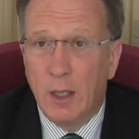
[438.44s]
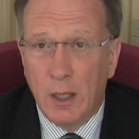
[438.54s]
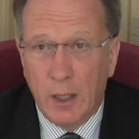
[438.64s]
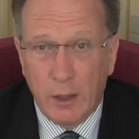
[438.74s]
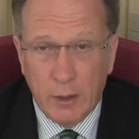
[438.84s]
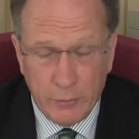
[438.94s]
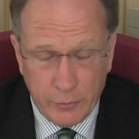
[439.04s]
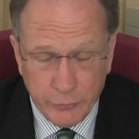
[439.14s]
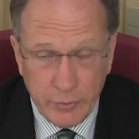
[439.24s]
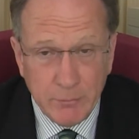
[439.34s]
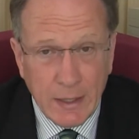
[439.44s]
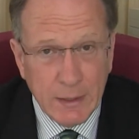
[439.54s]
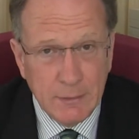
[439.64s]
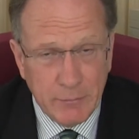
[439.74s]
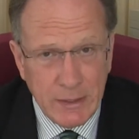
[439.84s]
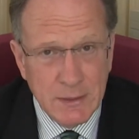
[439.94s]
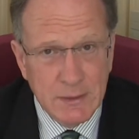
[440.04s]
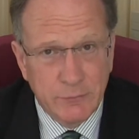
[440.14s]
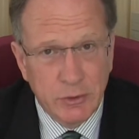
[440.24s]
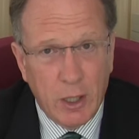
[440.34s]
The three main
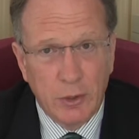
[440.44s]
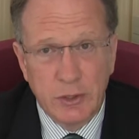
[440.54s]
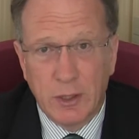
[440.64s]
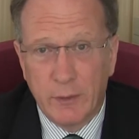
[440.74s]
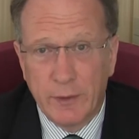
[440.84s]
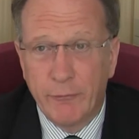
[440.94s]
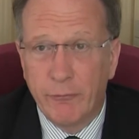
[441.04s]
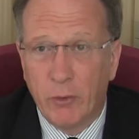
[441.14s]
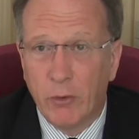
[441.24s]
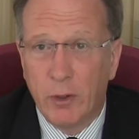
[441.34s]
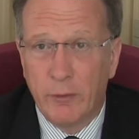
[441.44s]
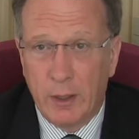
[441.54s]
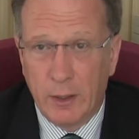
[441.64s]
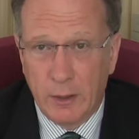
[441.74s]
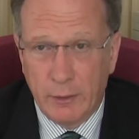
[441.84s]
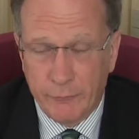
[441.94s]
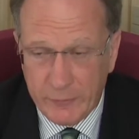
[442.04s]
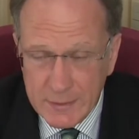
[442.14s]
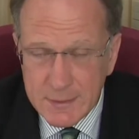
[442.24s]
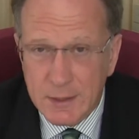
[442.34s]
means of charging are therefore
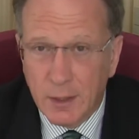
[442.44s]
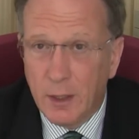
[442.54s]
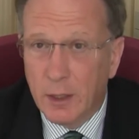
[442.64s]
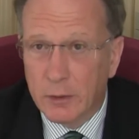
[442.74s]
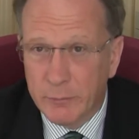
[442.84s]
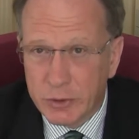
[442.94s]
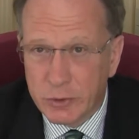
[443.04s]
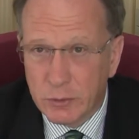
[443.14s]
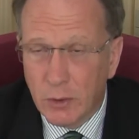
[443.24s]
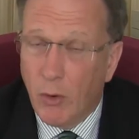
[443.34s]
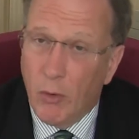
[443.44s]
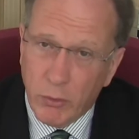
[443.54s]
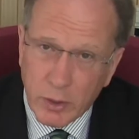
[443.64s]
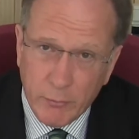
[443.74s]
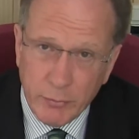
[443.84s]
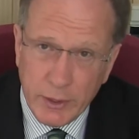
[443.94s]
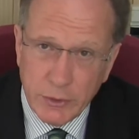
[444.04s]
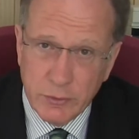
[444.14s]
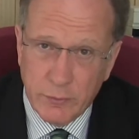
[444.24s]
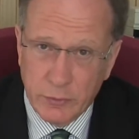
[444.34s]
fees, commission, or a
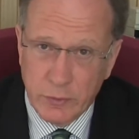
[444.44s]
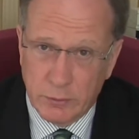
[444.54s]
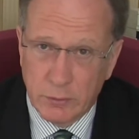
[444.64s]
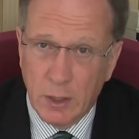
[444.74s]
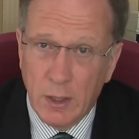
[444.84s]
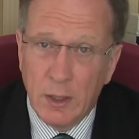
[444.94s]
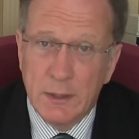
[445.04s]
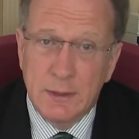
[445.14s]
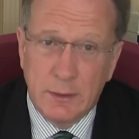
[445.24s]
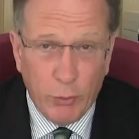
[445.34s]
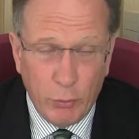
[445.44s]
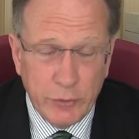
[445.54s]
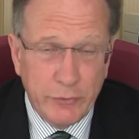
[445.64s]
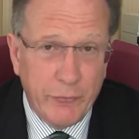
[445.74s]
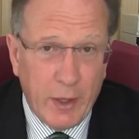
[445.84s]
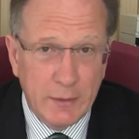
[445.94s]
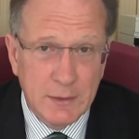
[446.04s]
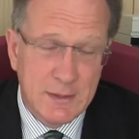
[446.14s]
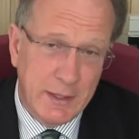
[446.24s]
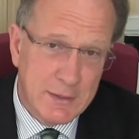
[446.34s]
combination of the two. In order to find
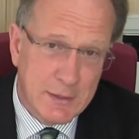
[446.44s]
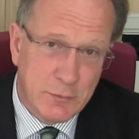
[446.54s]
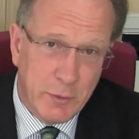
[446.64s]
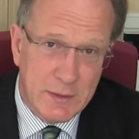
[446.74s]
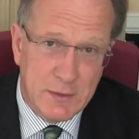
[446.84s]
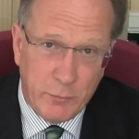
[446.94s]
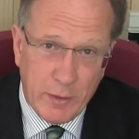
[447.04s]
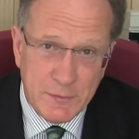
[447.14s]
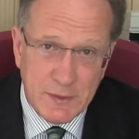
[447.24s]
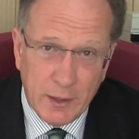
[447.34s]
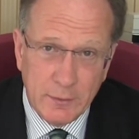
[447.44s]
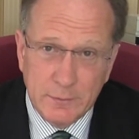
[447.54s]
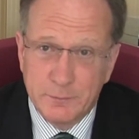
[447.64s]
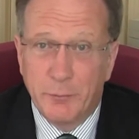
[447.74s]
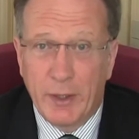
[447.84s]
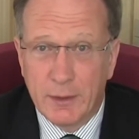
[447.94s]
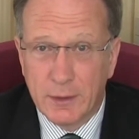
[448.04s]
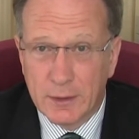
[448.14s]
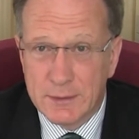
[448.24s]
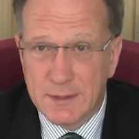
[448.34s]
us, the easiest way is the website,
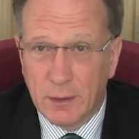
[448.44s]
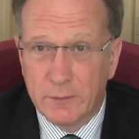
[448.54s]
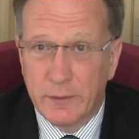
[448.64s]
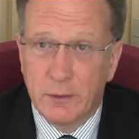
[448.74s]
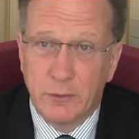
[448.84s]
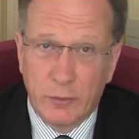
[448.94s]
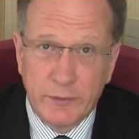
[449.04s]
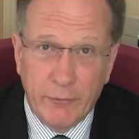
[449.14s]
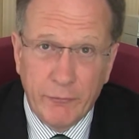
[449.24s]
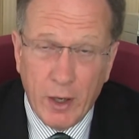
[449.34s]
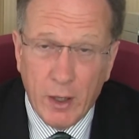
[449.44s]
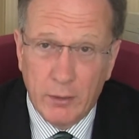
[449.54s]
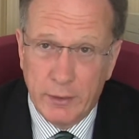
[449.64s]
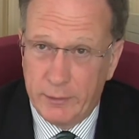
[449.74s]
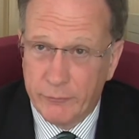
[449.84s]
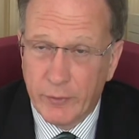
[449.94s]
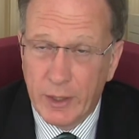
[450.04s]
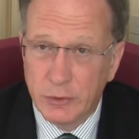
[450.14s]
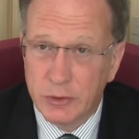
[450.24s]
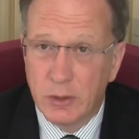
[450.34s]
pelicanconsulting.fr in
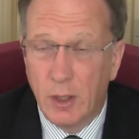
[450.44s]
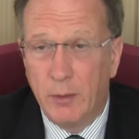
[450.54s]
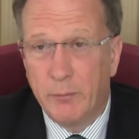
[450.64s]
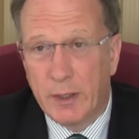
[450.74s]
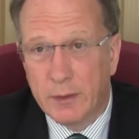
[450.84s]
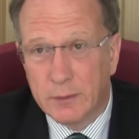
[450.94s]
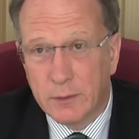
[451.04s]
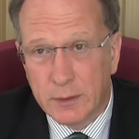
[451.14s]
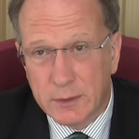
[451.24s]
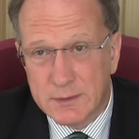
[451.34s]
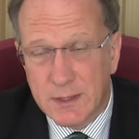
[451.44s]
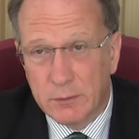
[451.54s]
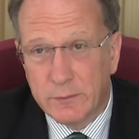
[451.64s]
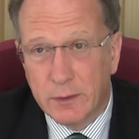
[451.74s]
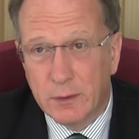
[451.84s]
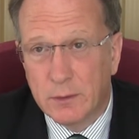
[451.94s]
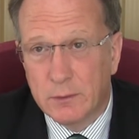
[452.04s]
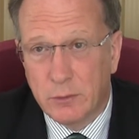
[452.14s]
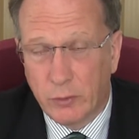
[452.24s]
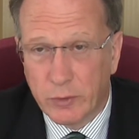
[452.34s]
French,
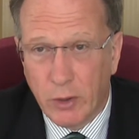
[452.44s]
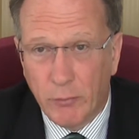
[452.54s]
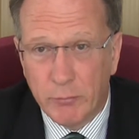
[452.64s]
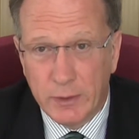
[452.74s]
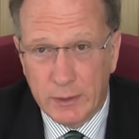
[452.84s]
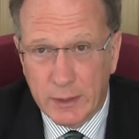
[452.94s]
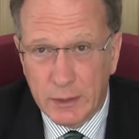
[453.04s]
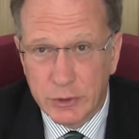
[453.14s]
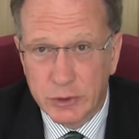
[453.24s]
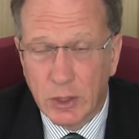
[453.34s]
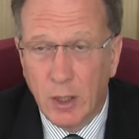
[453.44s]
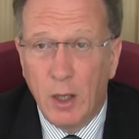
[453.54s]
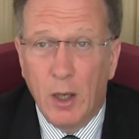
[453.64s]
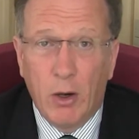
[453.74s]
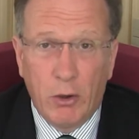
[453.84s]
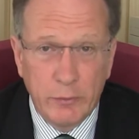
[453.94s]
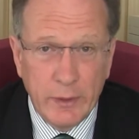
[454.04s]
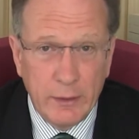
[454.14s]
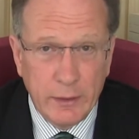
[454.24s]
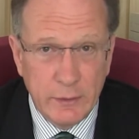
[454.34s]
pelicanconsulting.com in English. On
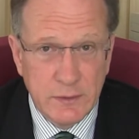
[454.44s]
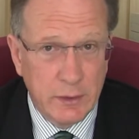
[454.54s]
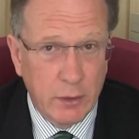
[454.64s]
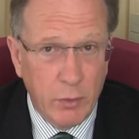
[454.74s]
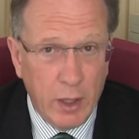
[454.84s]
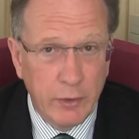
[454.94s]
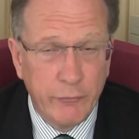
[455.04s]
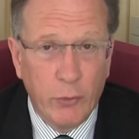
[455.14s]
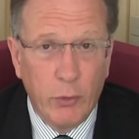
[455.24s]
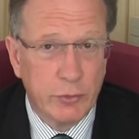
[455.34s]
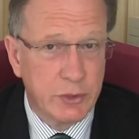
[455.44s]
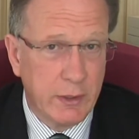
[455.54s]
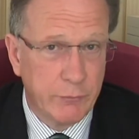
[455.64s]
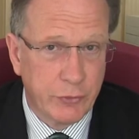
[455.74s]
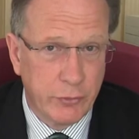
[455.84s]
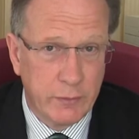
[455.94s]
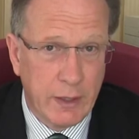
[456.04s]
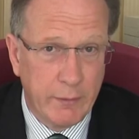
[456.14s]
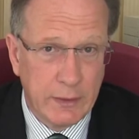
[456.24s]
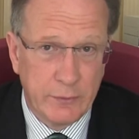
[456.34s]
there is an inquiry form which comes through
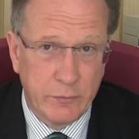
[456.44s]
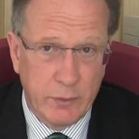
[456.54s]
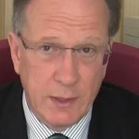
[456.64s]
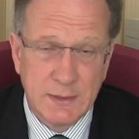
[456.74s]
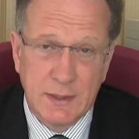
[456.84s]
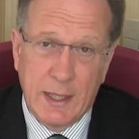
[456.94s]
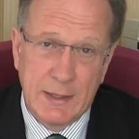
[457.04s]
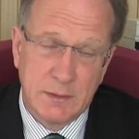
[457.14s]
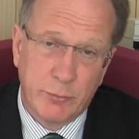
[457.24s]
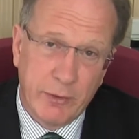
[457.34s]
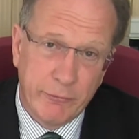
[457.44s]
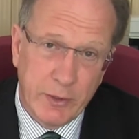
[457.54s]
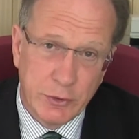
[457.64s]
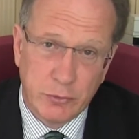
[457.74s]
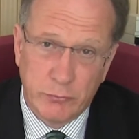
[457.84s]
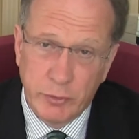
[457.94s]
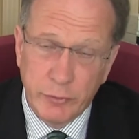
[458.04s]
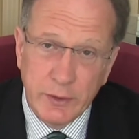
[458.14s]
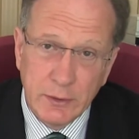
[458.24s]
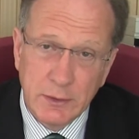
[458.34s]
directly to us. It has a preferential
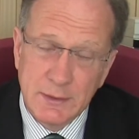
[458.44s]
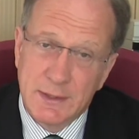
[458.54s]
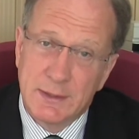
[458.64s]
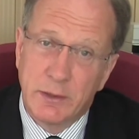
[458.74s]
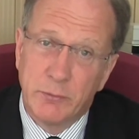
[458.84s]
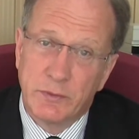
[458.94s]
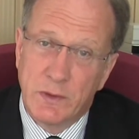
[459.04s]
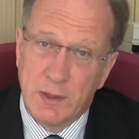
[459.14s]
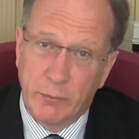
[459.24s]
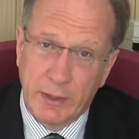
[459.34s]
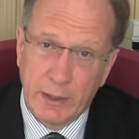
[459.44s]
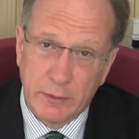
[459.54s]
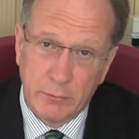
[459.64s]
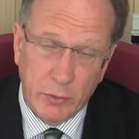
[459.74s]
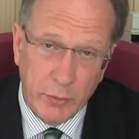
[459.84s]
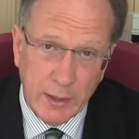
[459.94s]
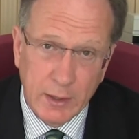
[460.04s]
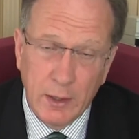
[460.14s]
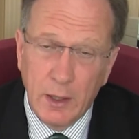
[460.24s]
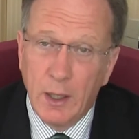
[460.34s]
routing system so that we get them
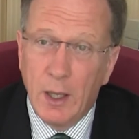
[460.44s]
quick.